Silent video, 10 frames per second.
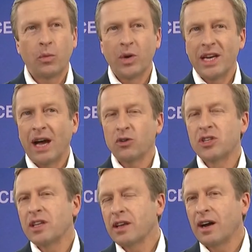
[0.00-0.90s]
we now
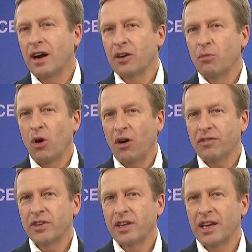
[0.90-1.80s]
see the car more
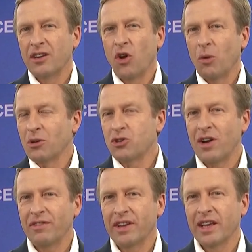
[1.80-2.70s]
often in normal
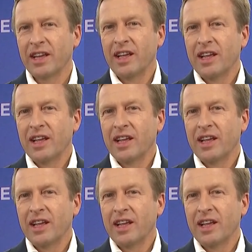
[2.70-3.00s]
traffic.